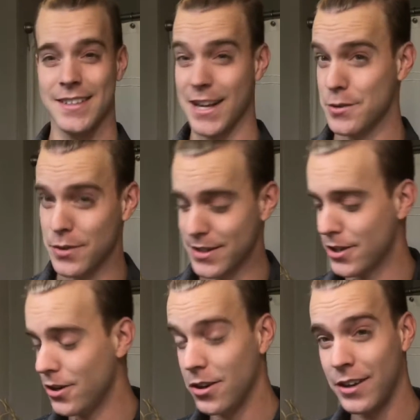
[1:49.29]
That's what it's
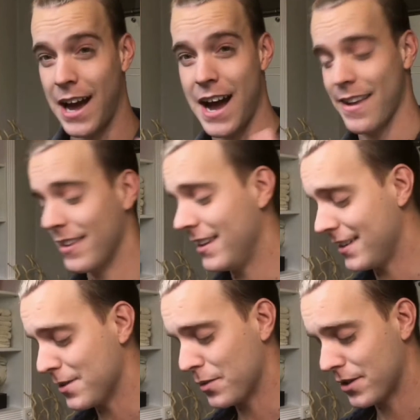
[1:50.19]
called. I think
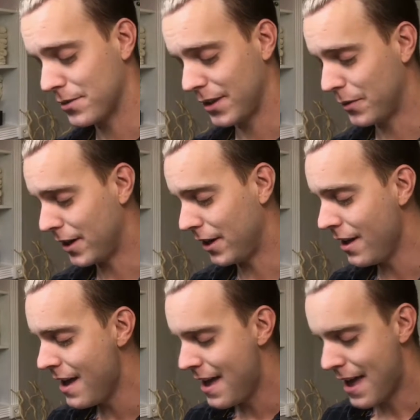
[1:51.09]
this works really well.